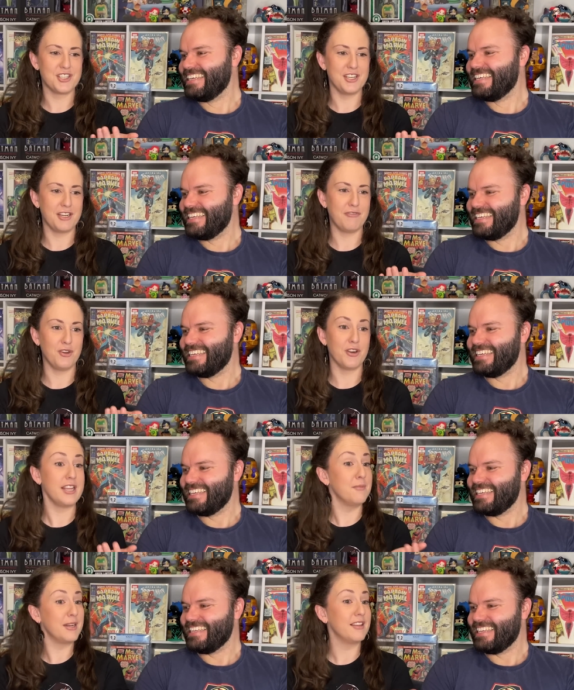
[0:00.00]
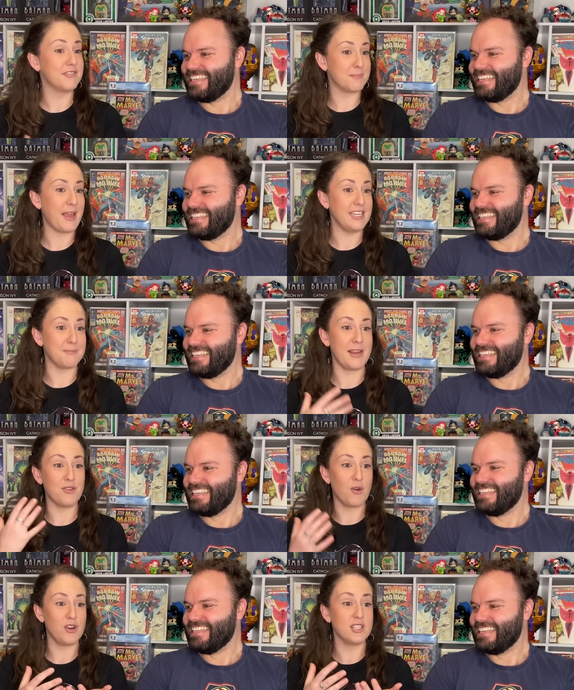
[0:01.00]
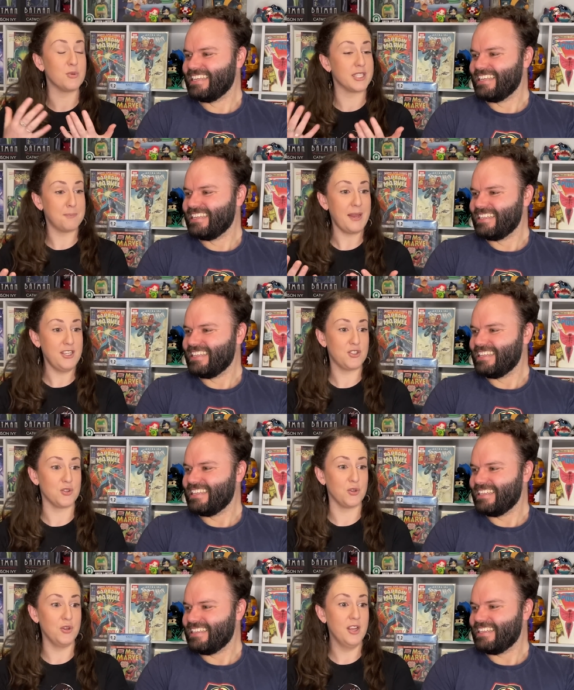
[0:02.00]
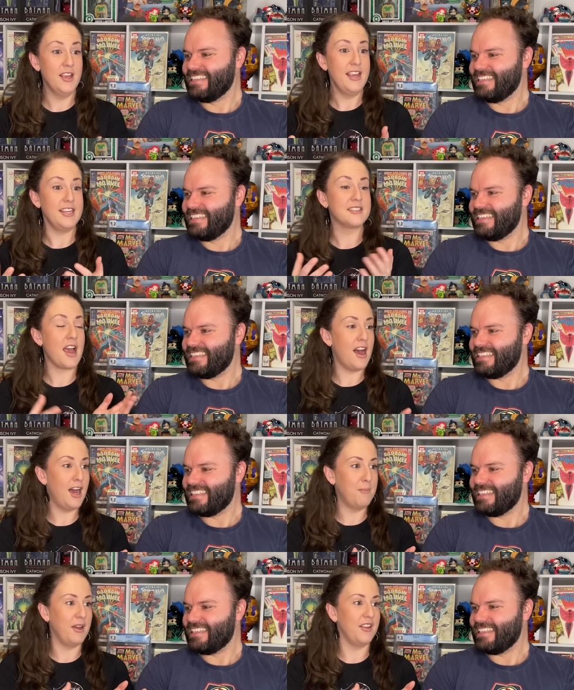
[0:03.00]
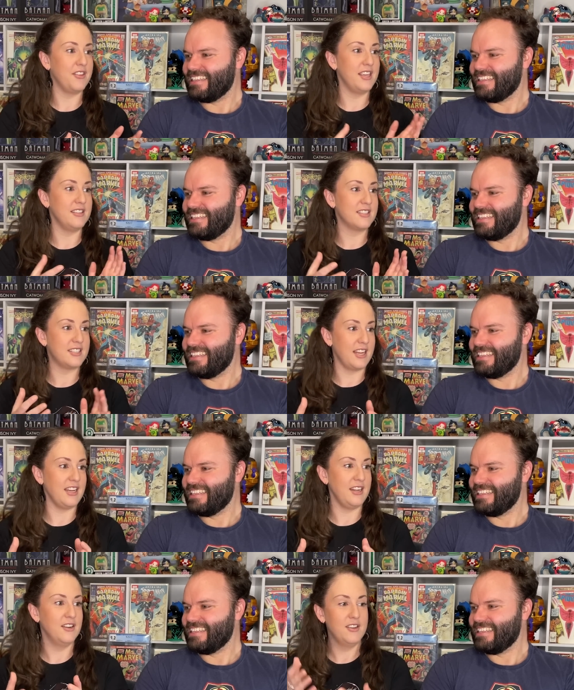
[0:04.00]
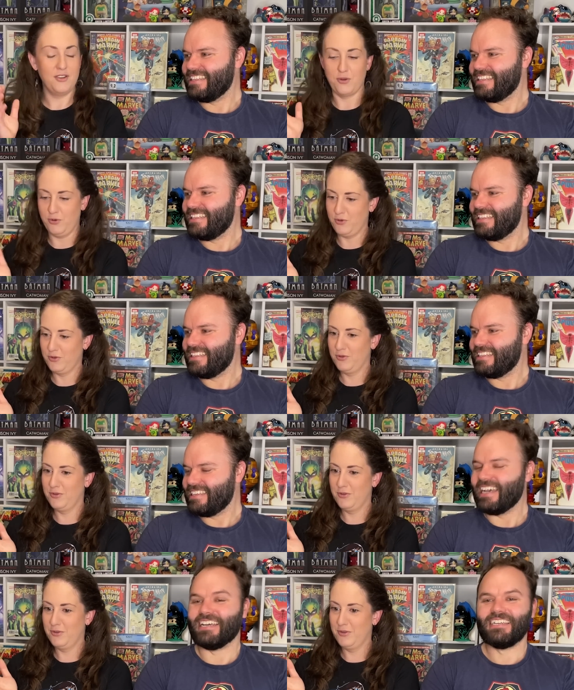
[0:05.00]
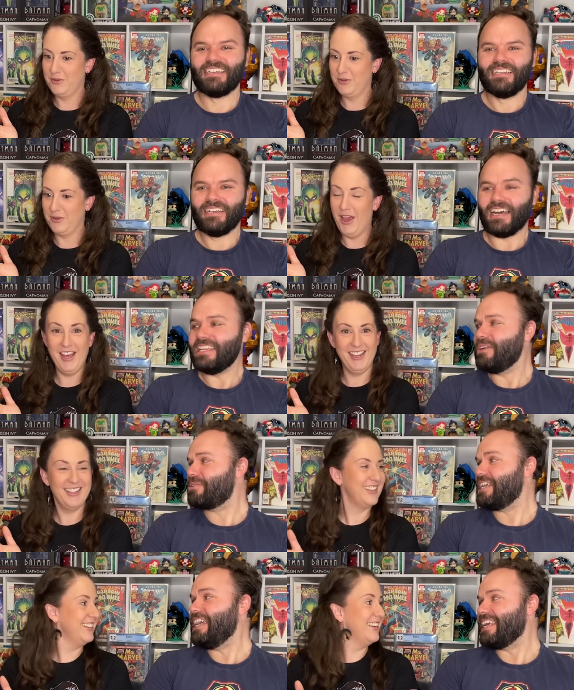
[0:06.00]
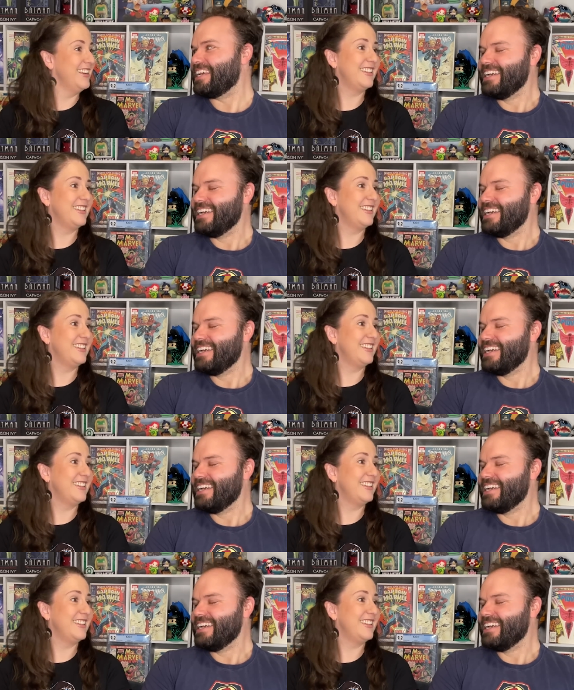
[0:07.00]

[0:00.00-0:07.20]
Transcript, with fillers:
Speaker 1: to Nick Fury in the middle of space being thrown into a spacesuit is calmer than seeing Goose.
Speaker 2: Yeah. A little kitty.